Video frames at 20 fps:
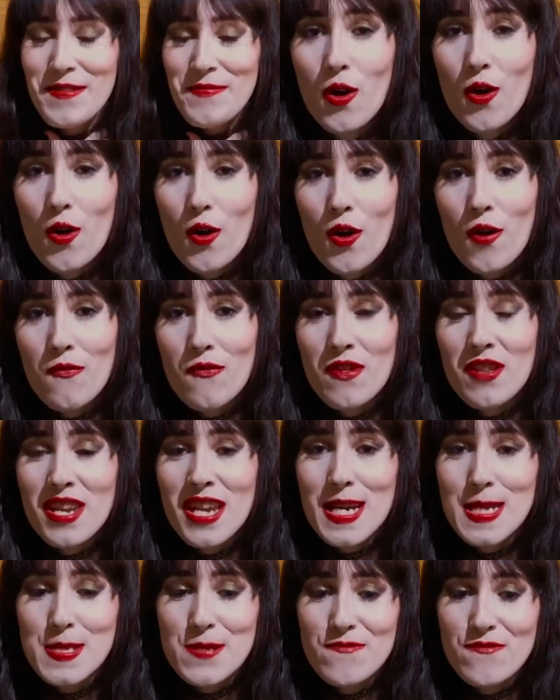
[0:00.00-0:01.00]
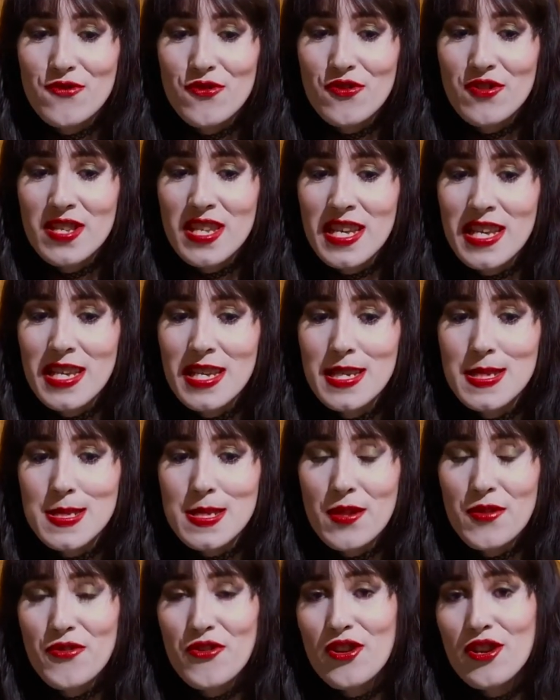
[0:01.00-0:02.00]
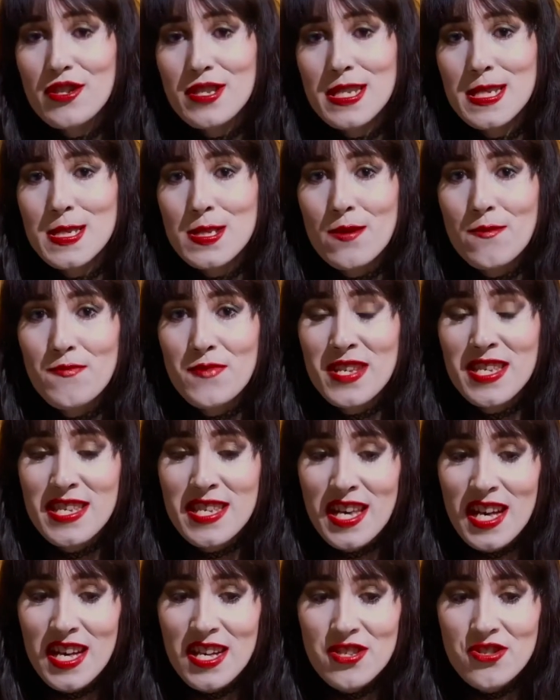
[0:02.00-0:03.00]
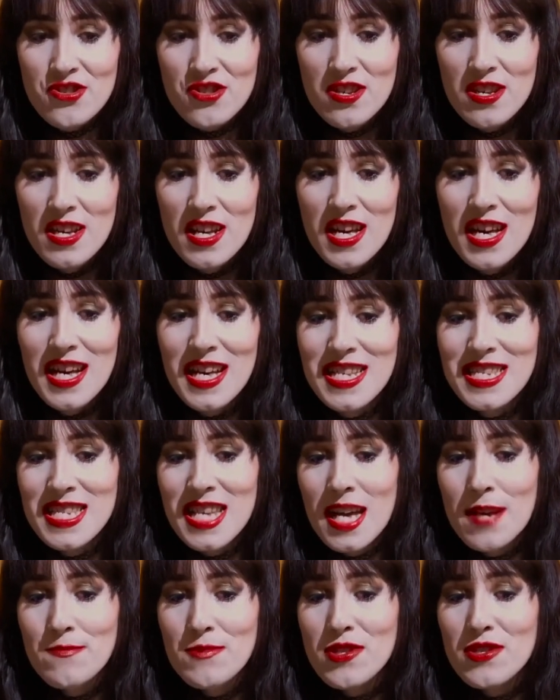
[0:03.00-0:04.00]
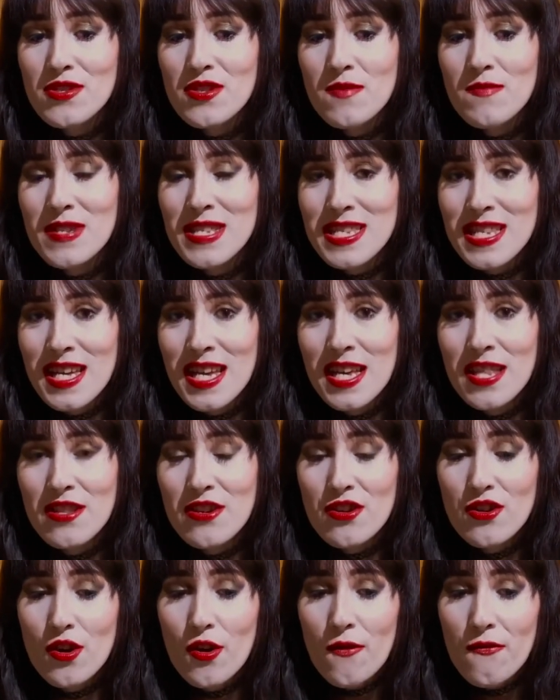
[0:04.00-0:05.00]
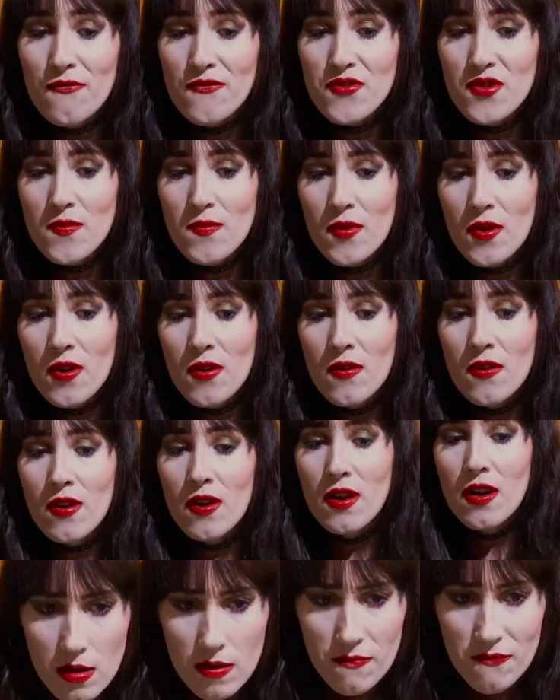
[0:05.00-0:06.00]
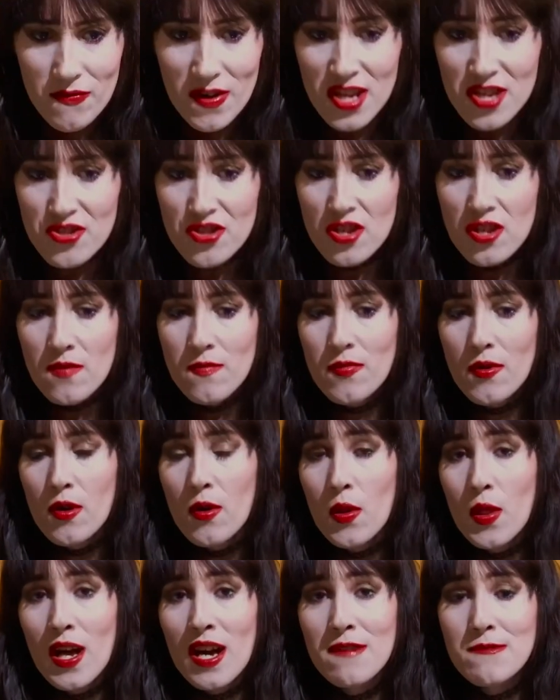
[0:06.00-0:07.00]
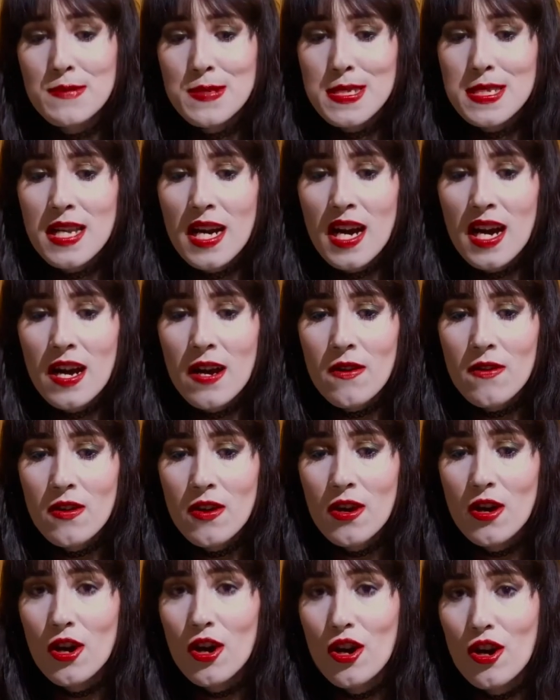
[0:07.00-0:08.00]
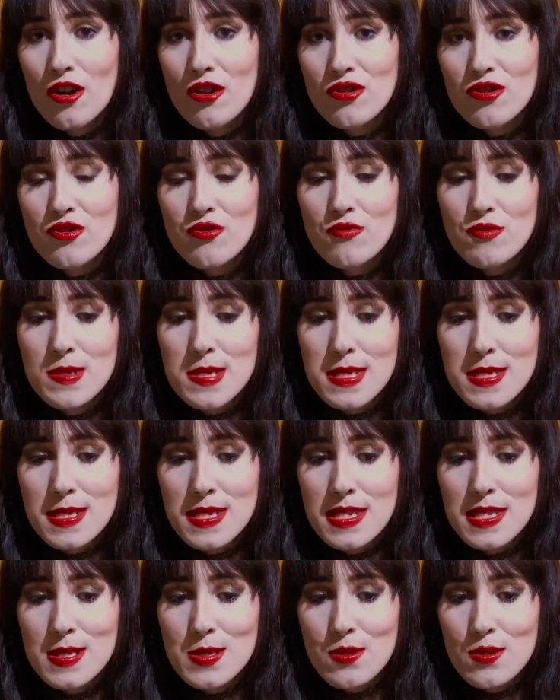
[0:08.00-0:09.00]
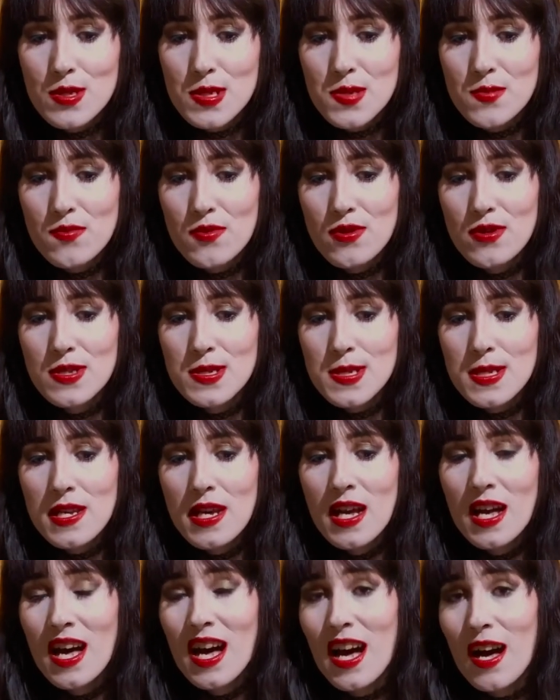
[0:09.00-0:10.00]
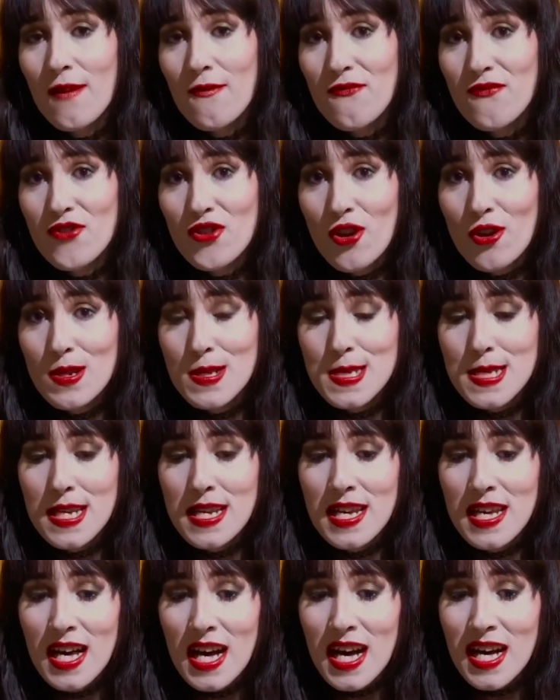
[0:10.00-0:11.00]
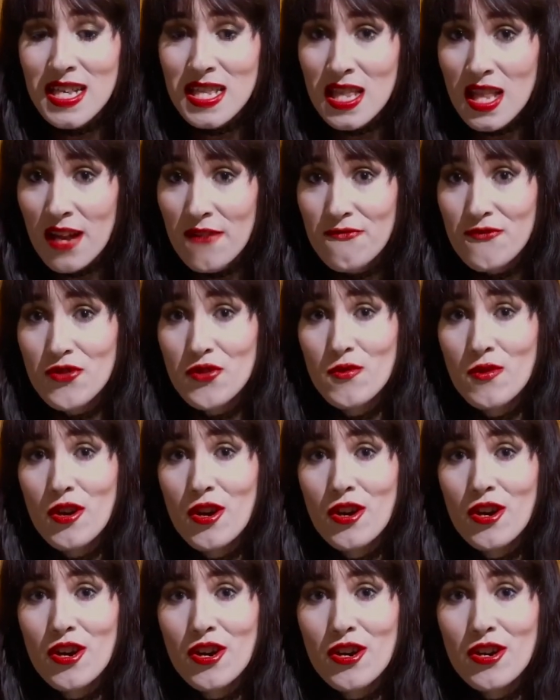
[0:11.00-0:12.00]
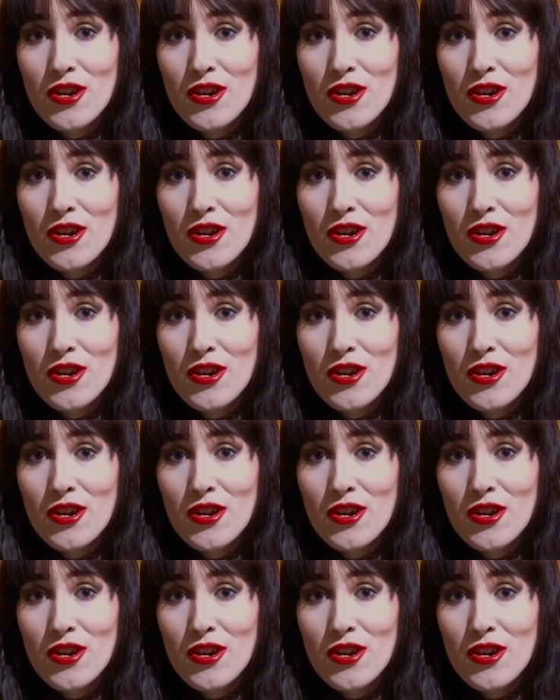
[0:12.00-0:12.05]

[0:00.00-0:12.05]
Over the next few years, 30-something Gesche attempted to maintain a comfortable, fashionable lifestyle her two deceased husbands and fiance had left to her,